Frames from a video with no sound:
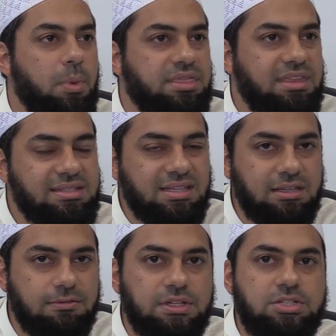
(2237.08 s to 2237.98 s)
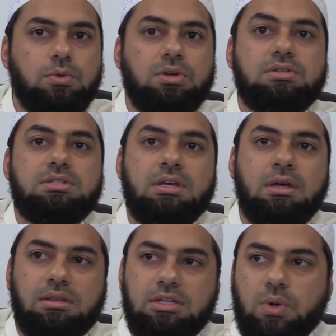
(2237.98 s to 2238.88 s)
But these individuals,
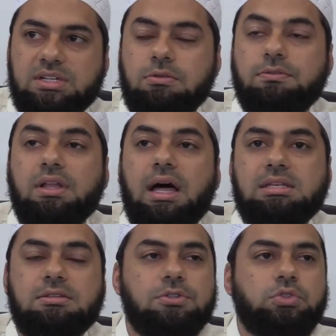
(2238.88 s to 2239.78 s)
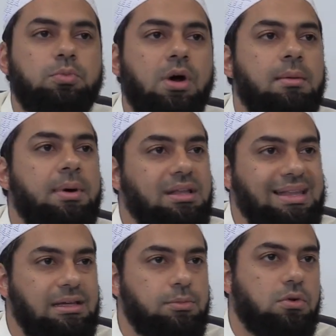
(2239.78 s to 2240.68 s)
these Western philosophers who brought about
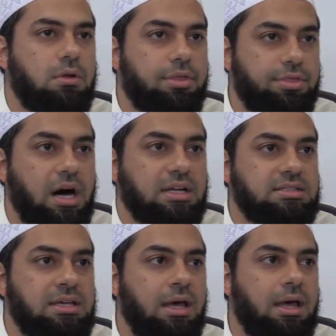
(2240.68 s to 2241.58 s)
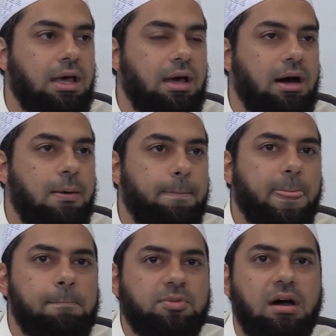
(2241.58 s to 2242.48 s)
liberal thought,
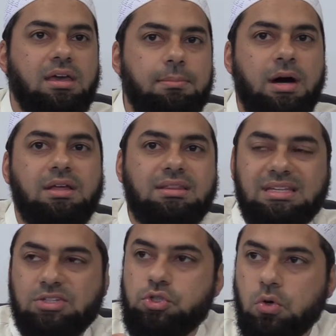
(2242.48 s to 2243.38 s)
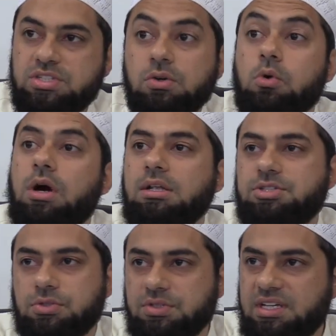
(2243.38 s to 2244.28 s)
I'm talking about in the
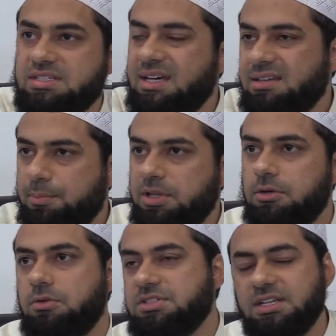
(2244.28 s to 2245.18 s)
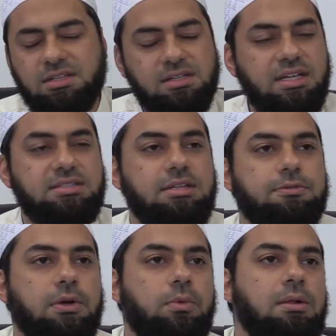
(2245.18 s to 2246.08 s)
socio-cultural sense, not in the political sense, because that's a
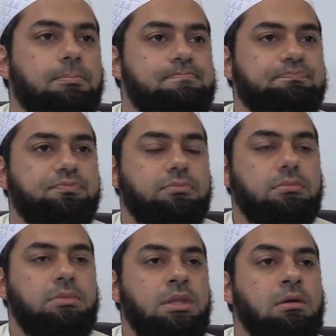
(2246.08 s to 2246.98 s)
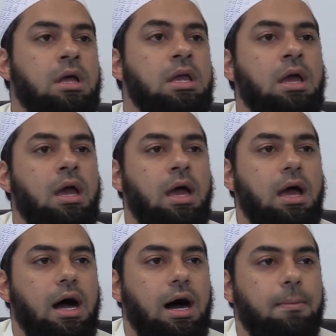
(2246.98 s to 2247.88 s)
different realm. Okay?
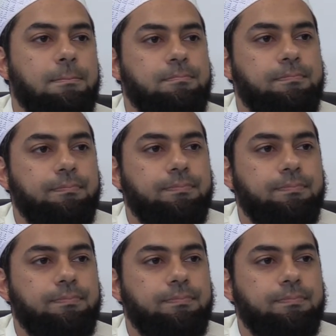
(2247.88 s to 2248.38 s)
I